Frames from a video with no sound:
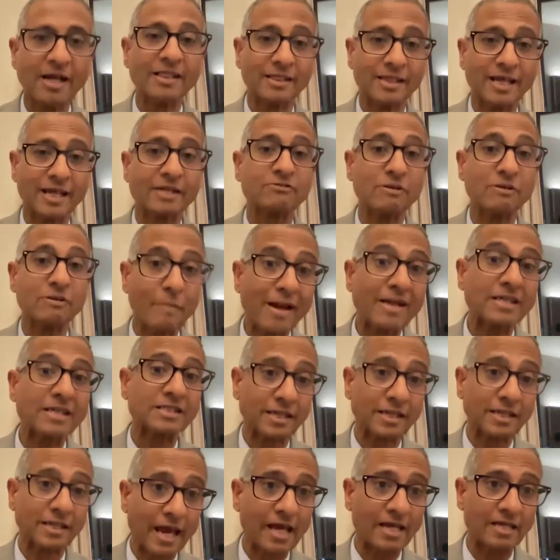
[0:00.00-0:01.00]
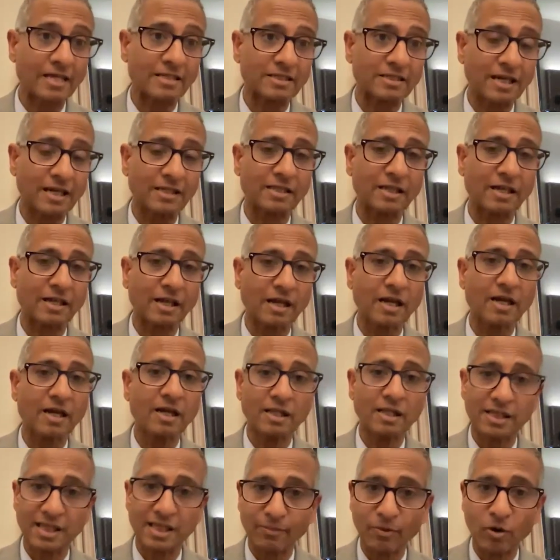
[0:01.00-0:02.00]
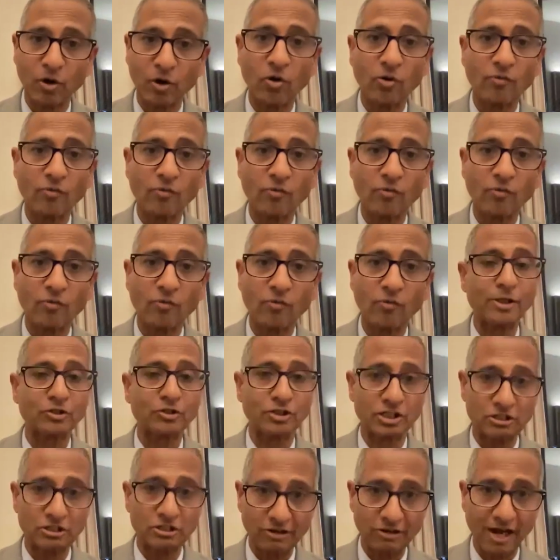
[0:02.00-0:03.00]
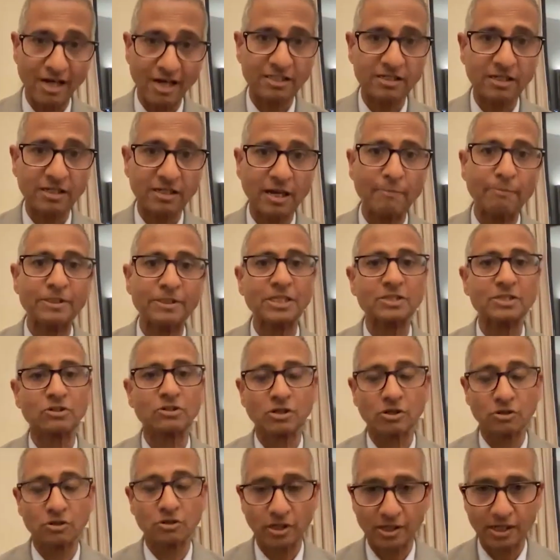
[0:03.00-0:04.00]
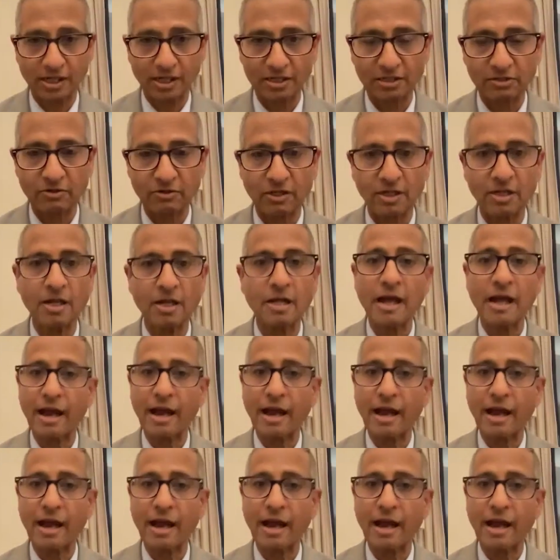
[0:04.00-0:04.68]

That remains the case. I think the more we are able to attract embassies to the country,